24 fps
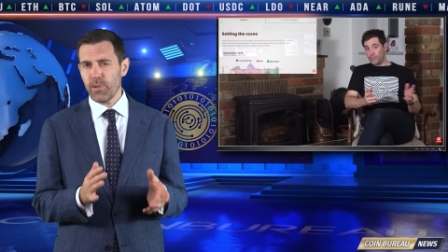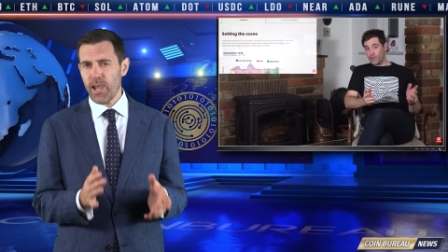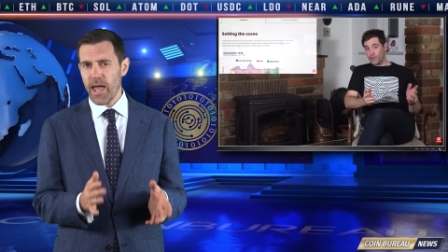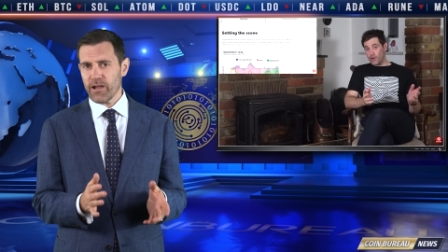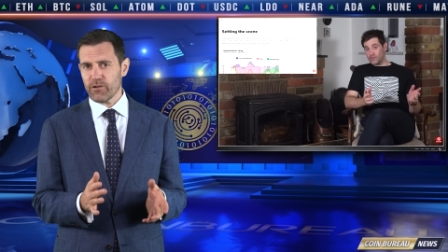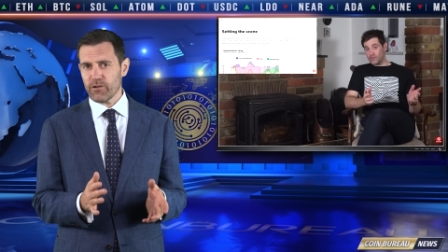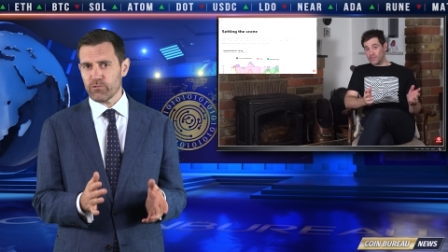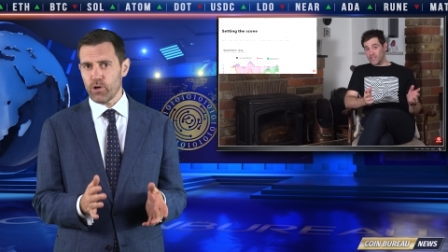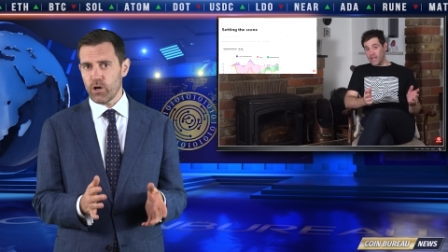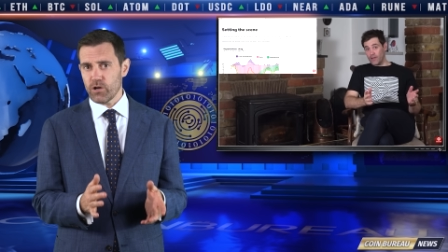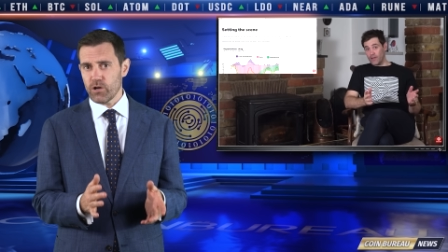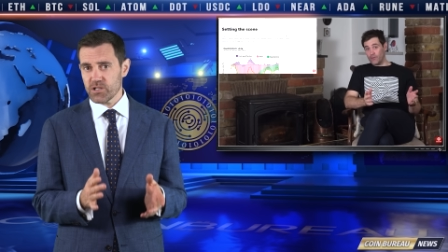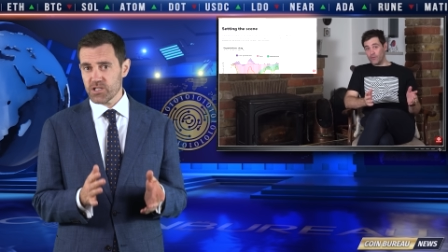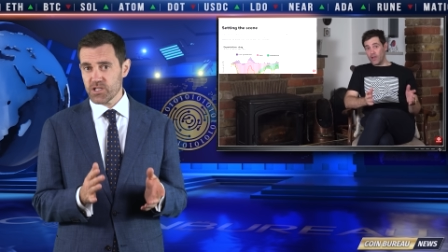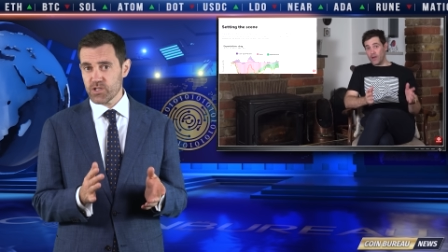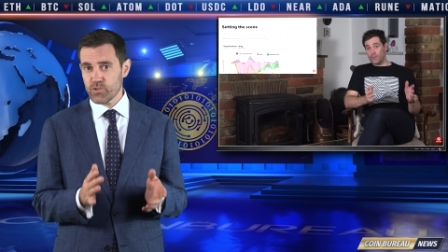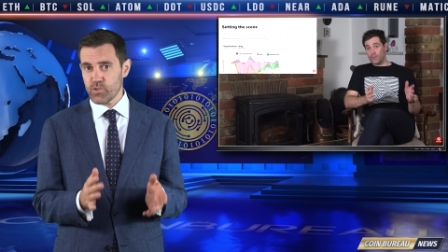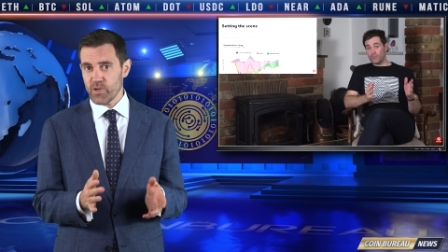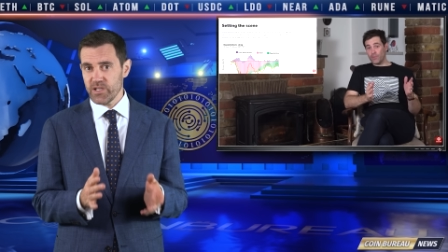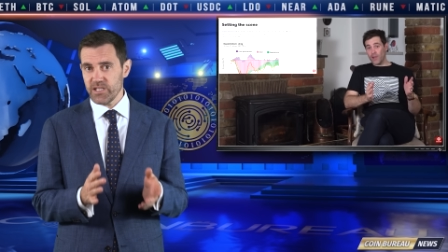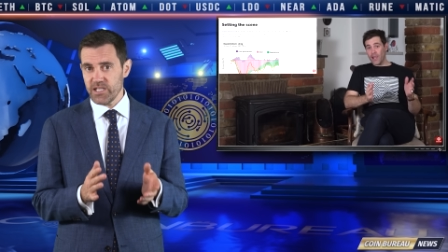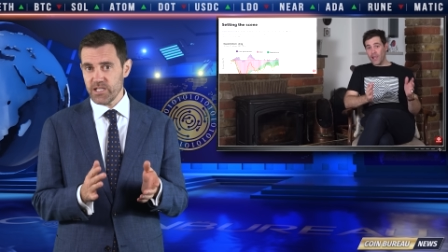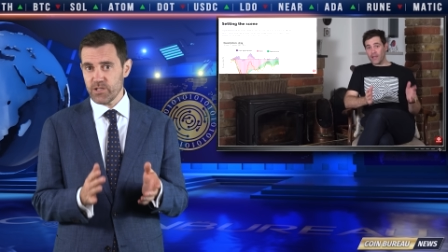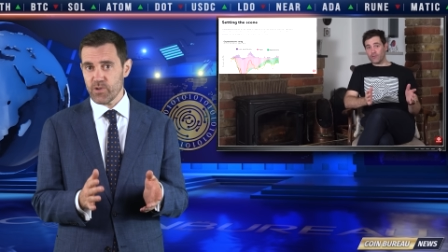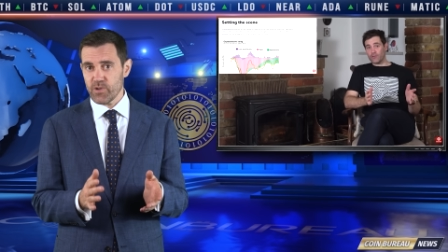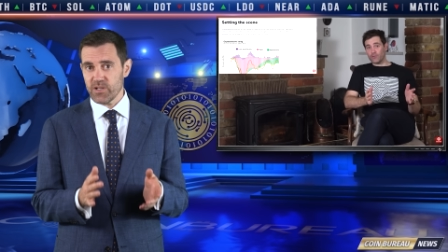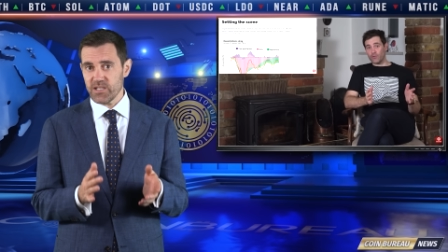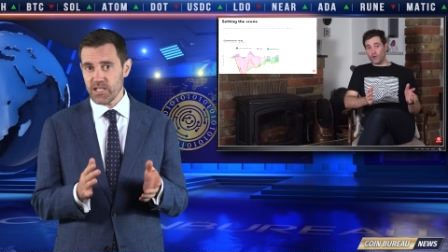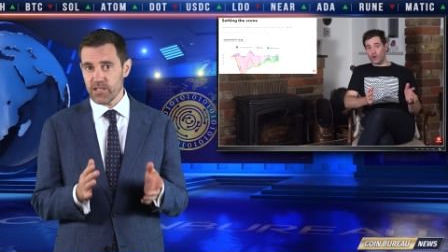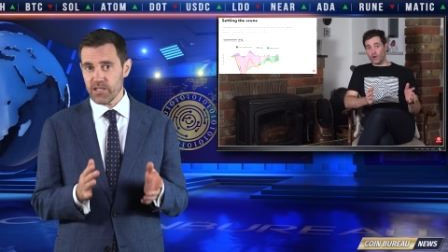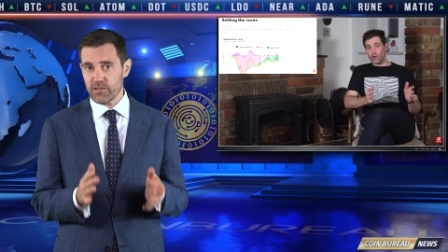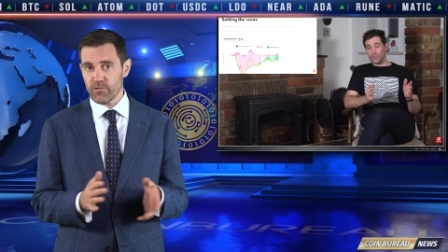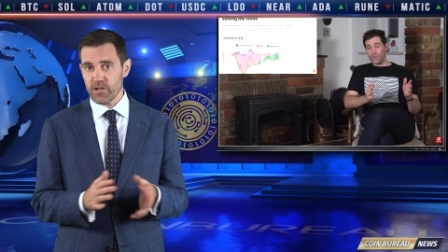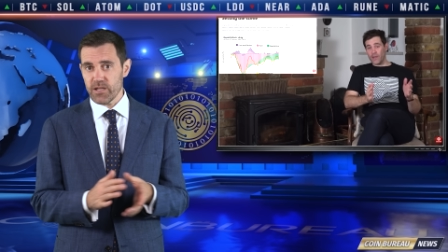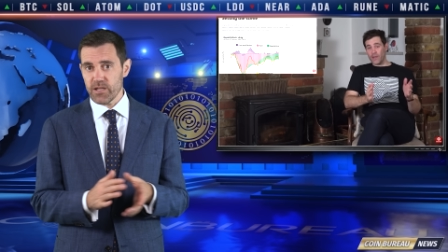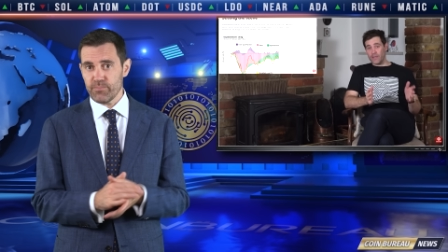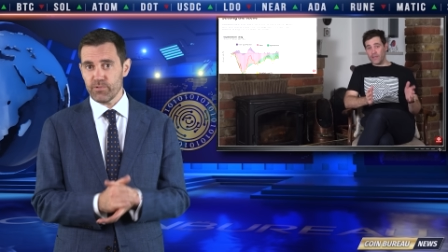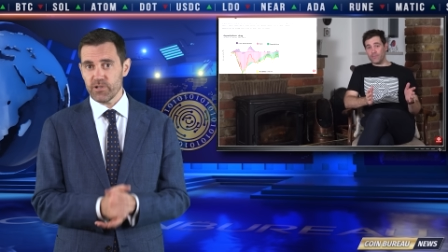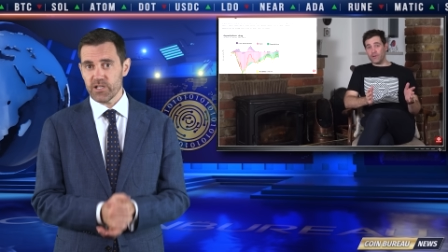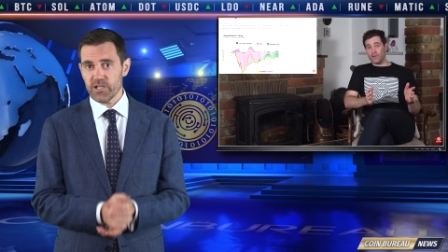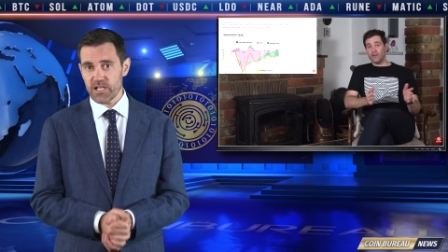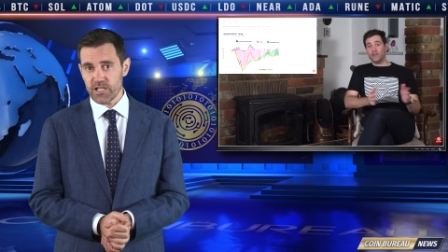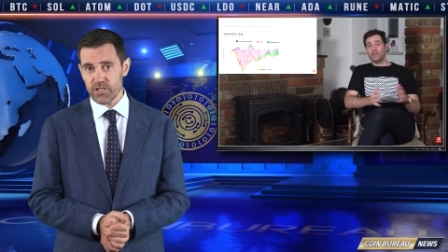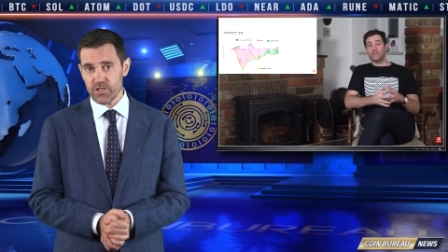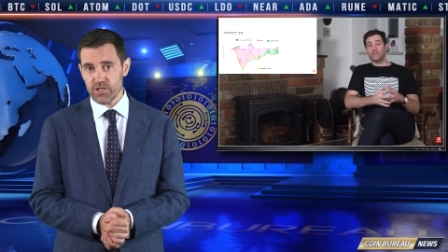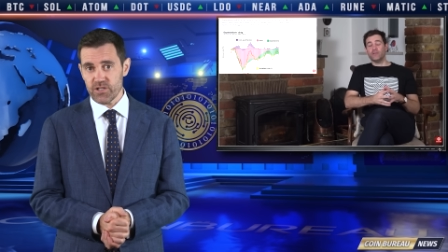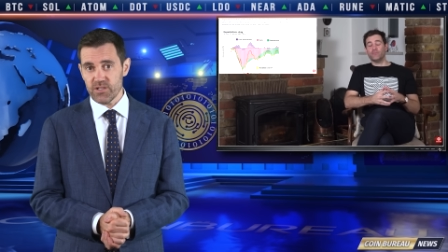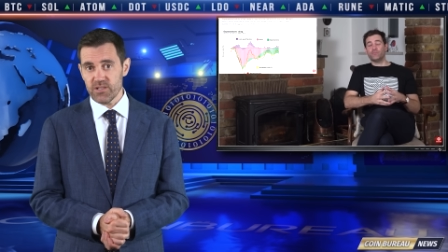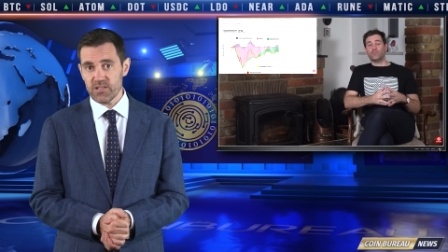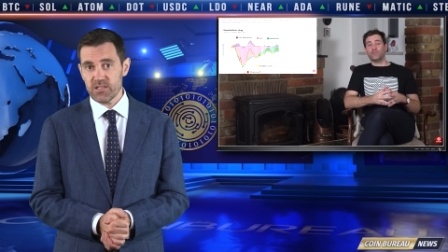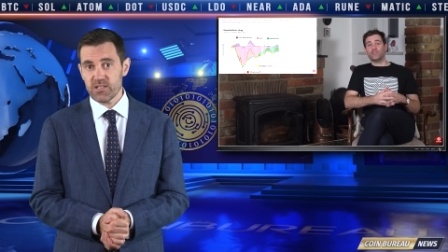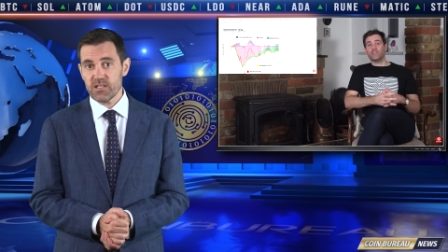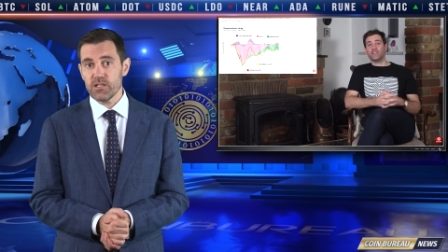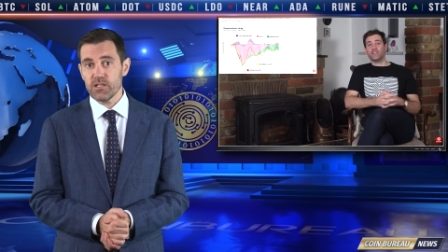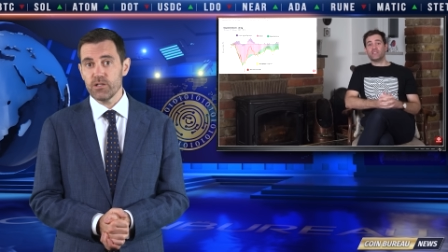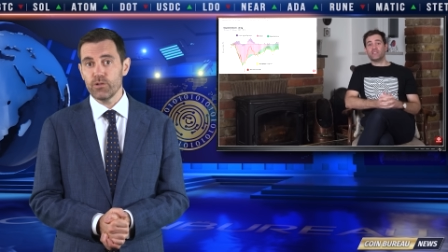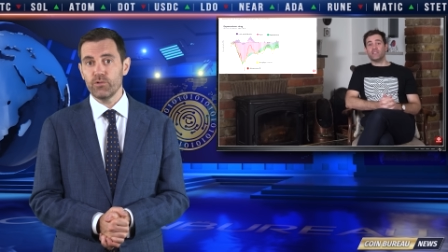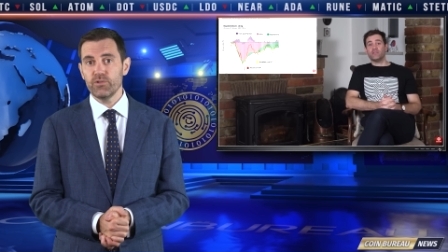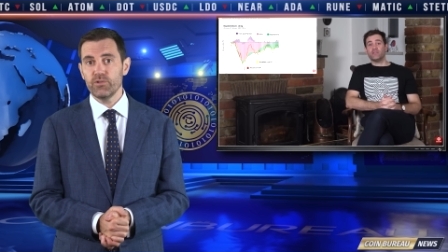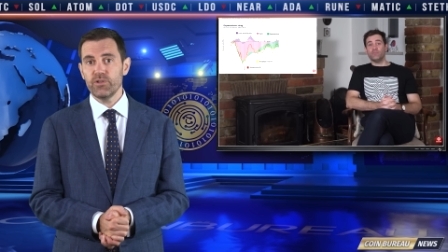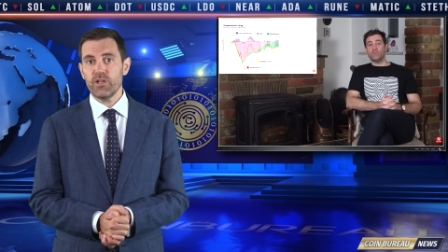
BlackRock's twenty twenty-three predictions, you'll